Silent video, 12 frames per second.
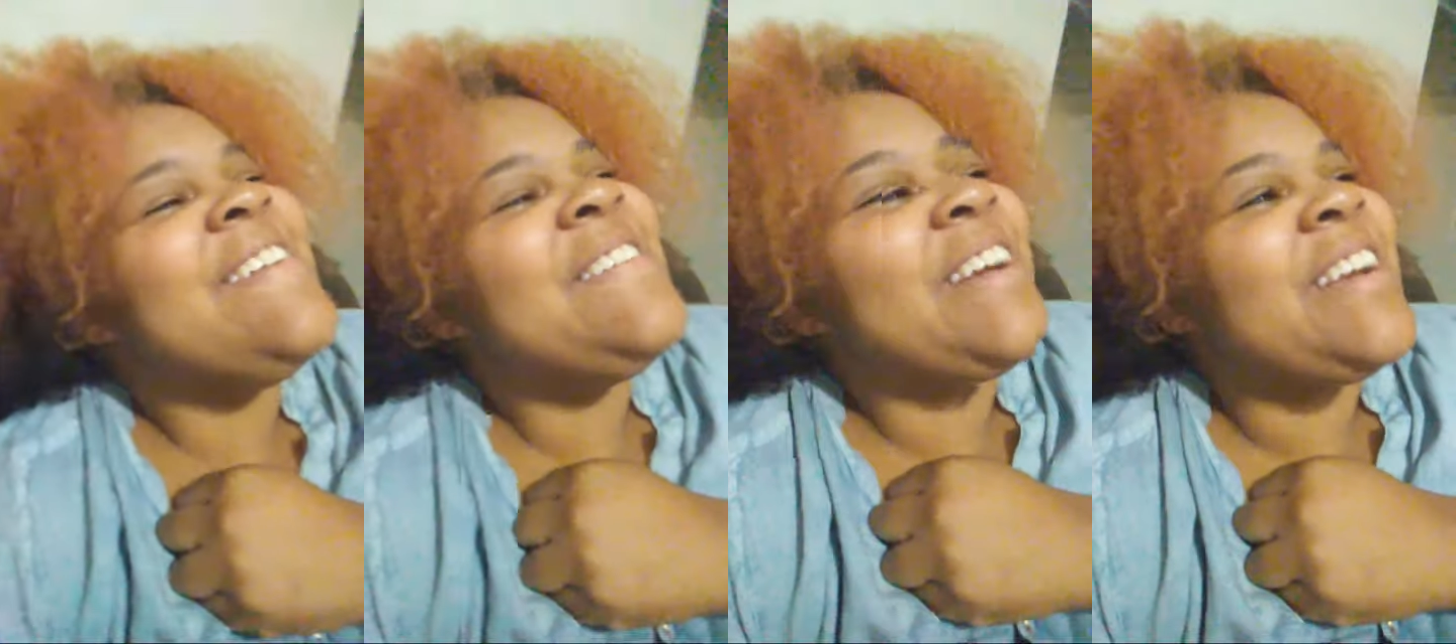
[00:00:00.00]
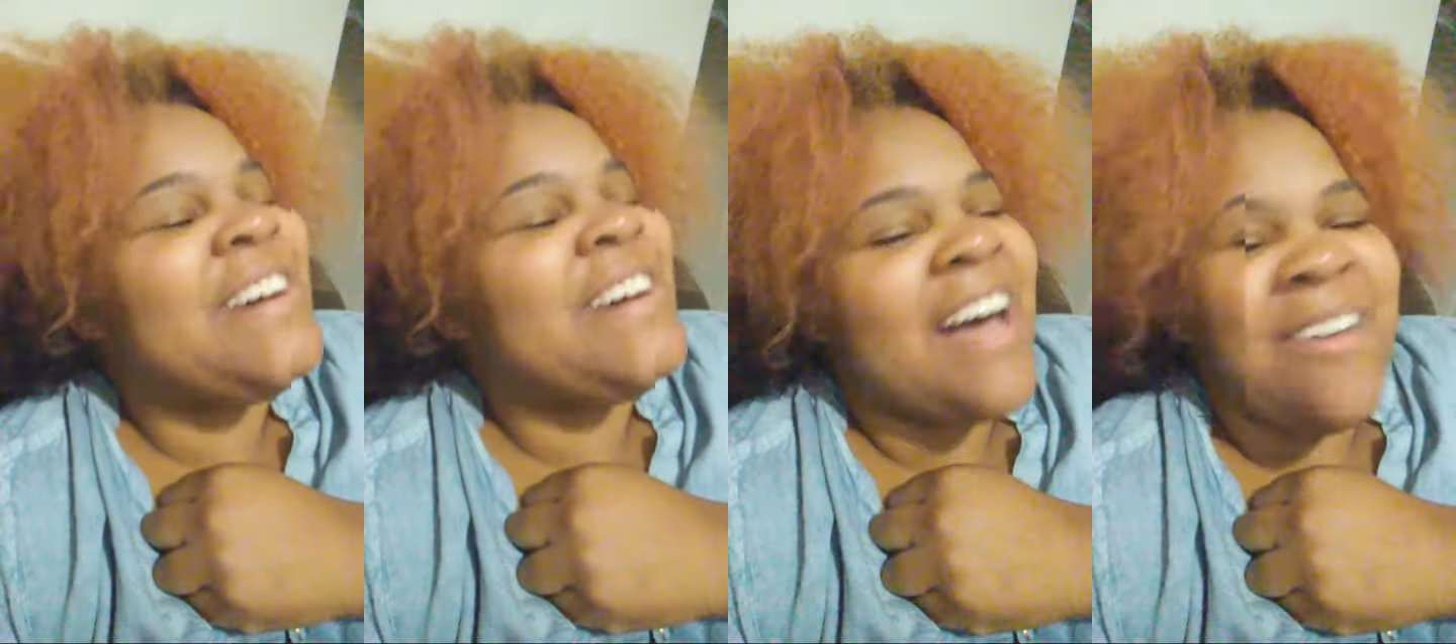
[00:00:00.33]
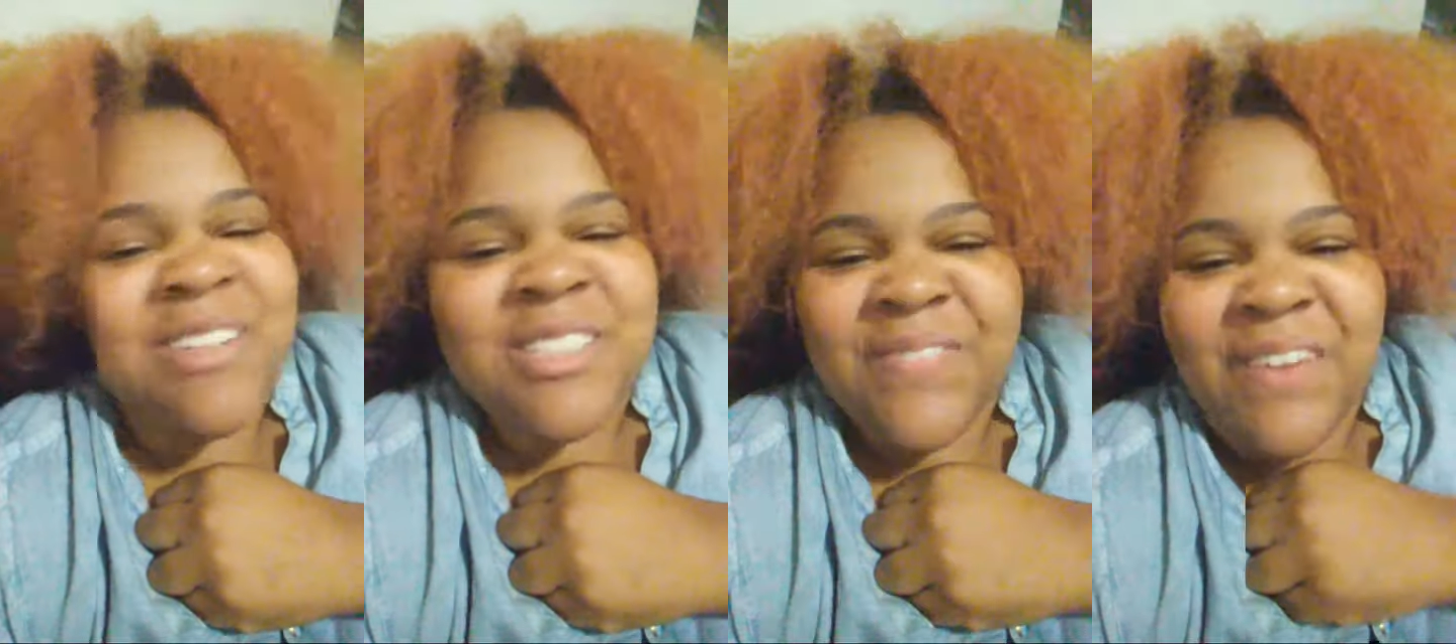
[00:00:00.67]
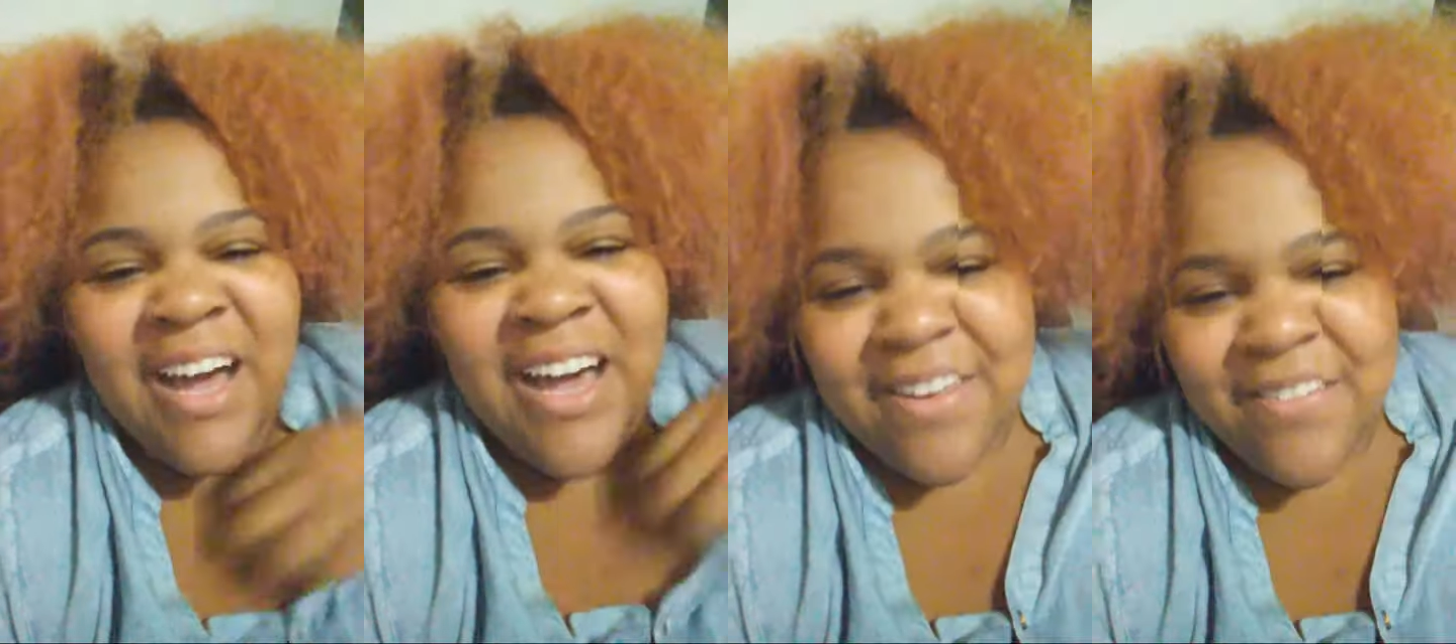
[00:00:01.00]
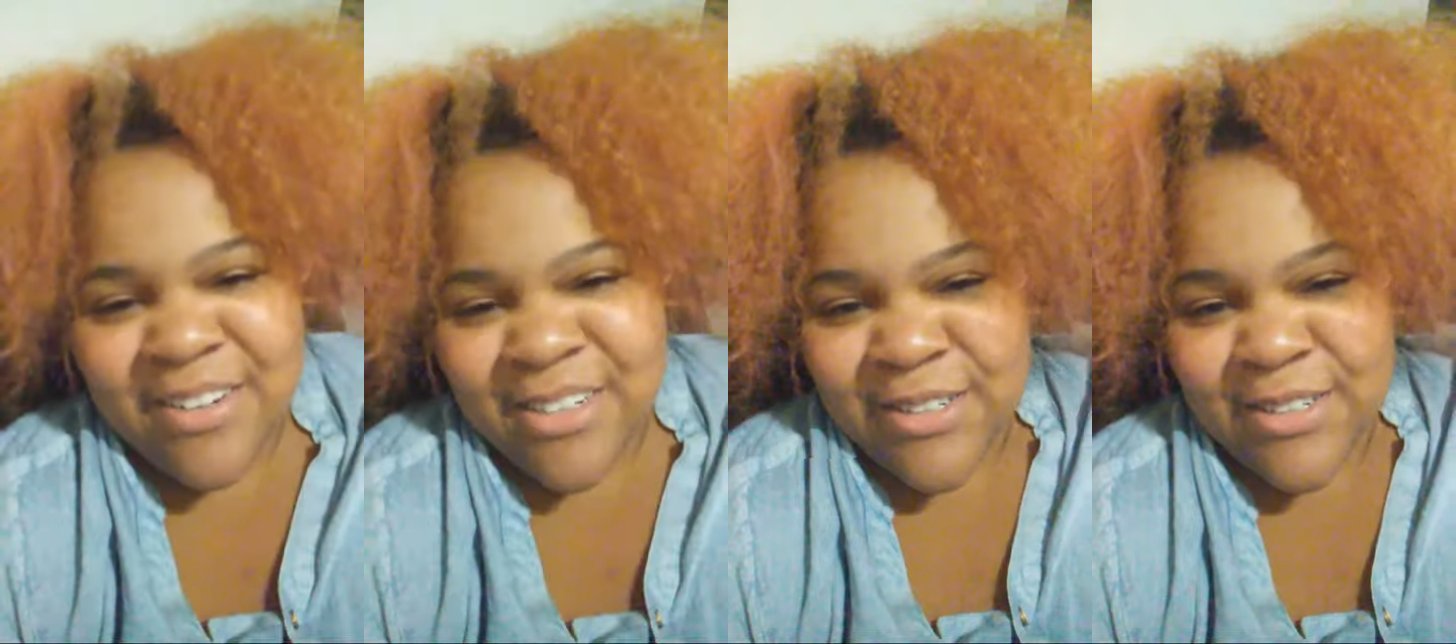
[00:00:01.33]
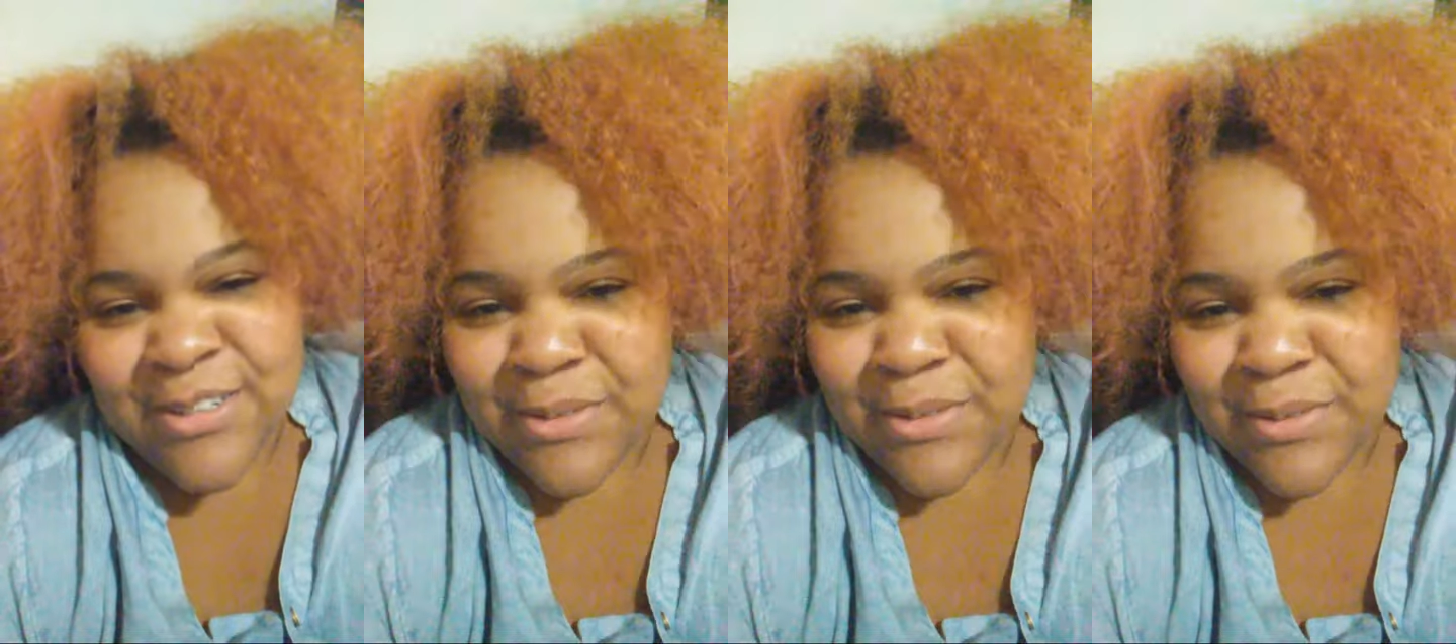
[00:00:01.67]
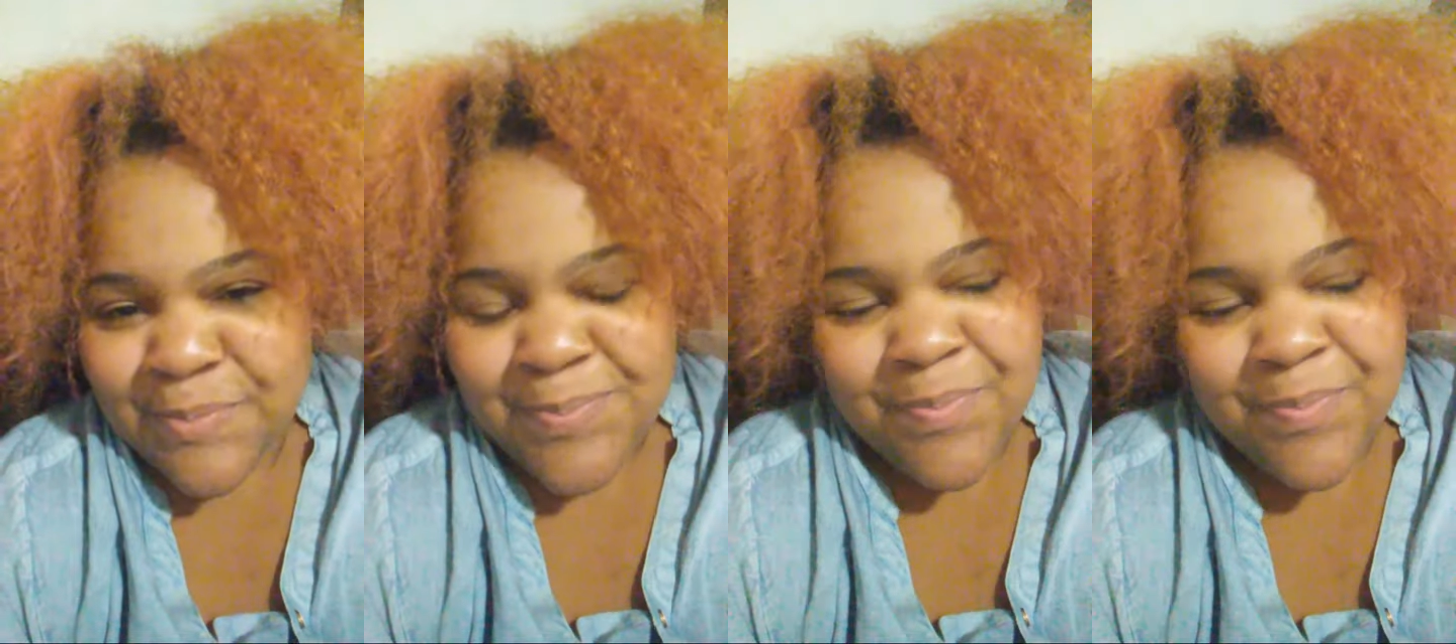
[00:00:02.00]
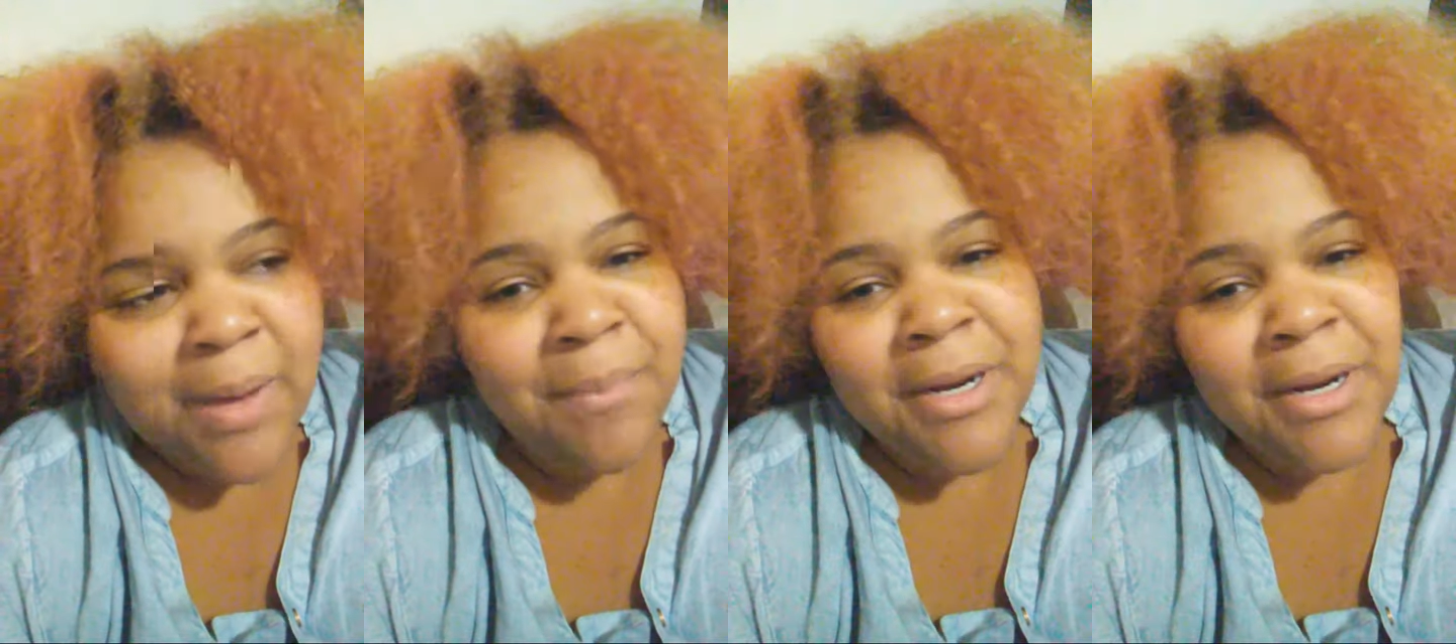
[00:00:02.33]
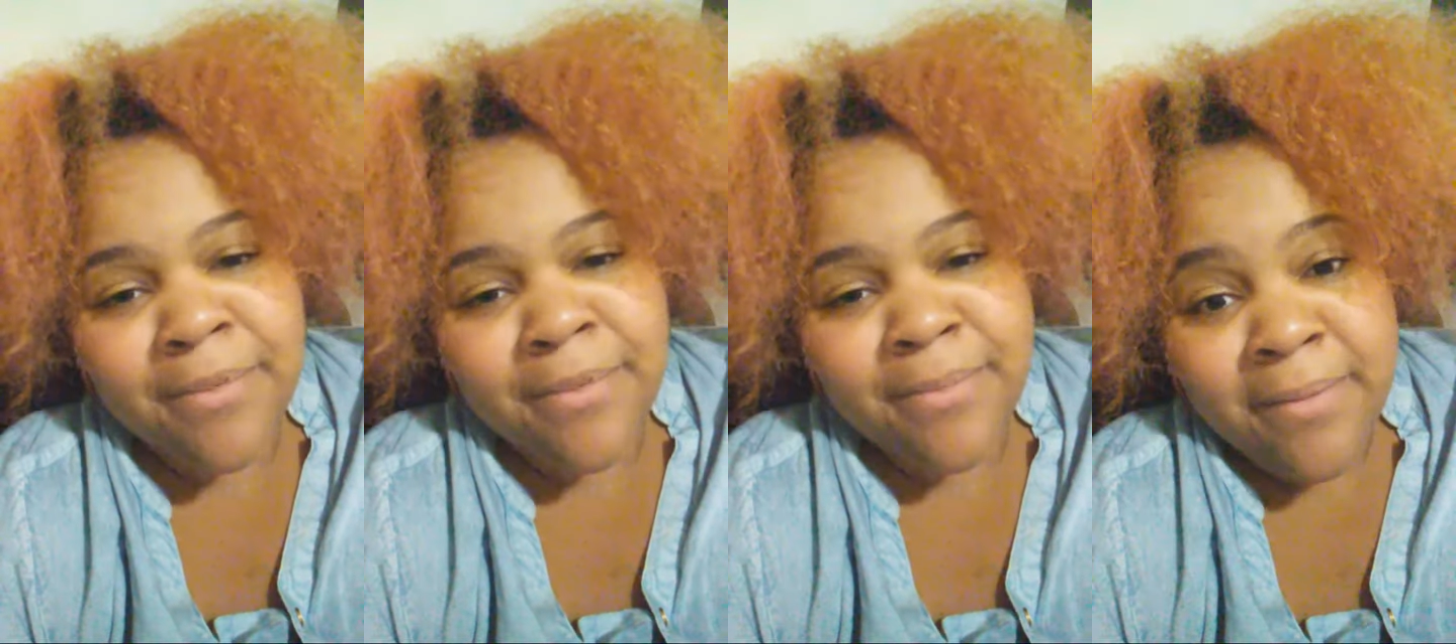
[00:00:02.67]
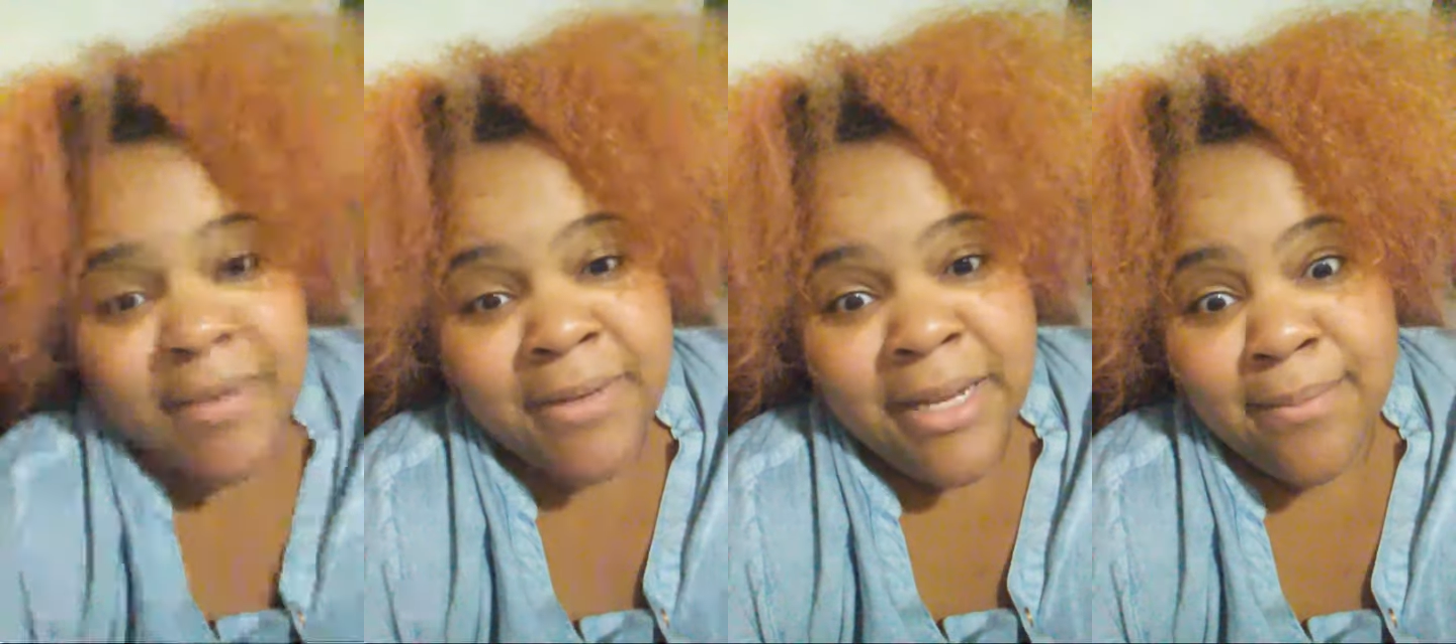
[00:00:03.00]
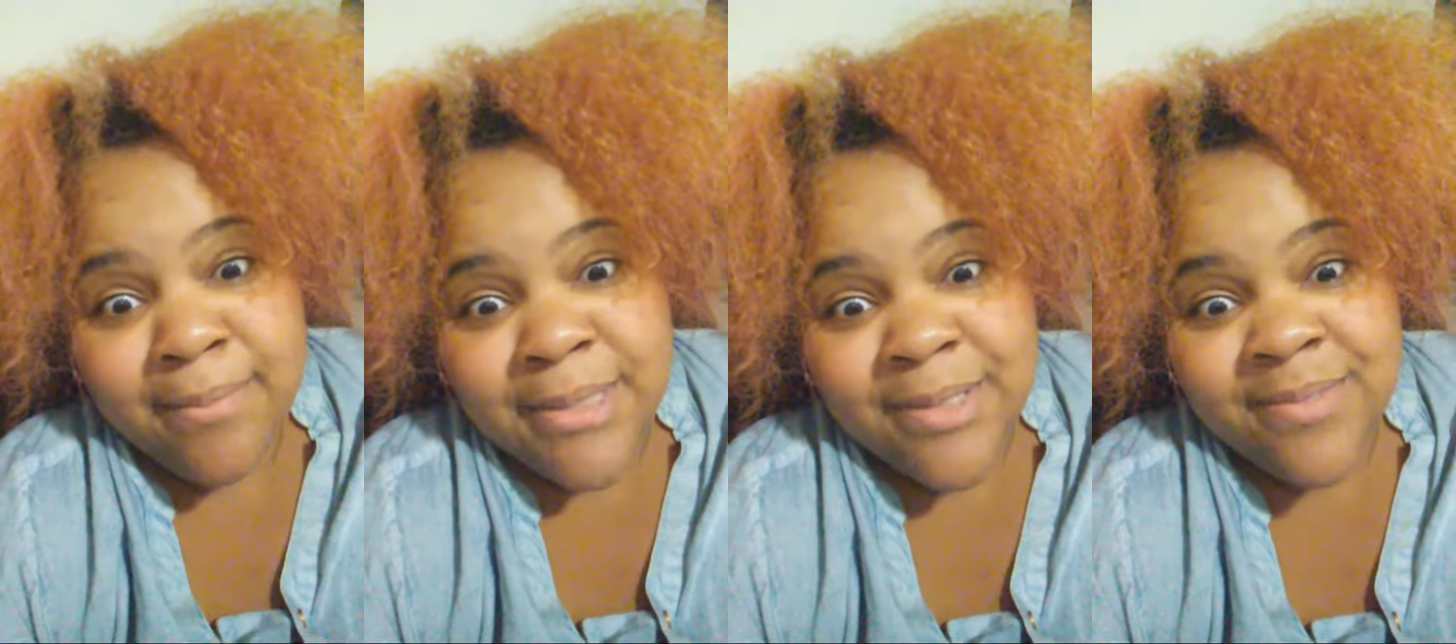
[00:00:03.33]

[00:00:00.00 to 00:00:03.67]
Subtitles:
But no, I was 5 years old coming up with baby names.